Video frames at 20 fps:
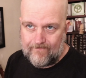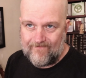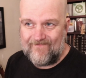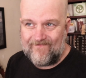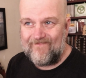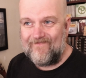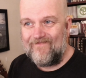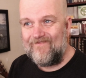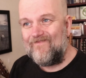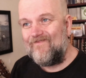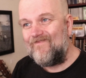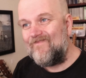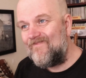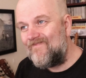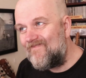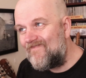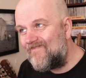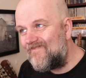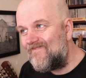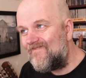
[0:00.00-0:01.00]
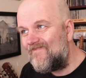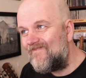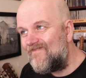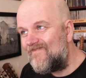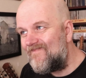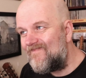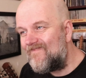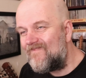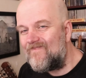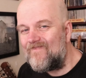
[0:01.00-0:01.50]

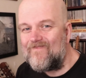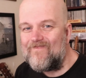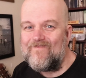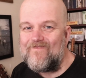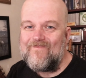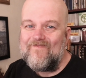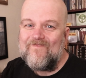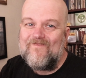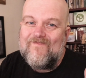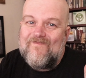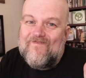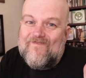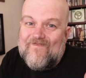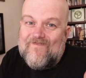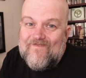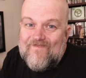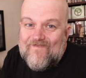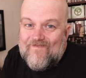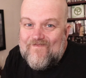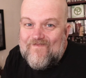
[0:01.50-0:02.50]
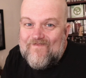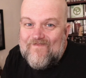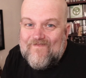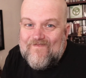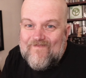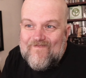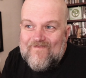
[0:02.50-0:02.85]
Nothing is said.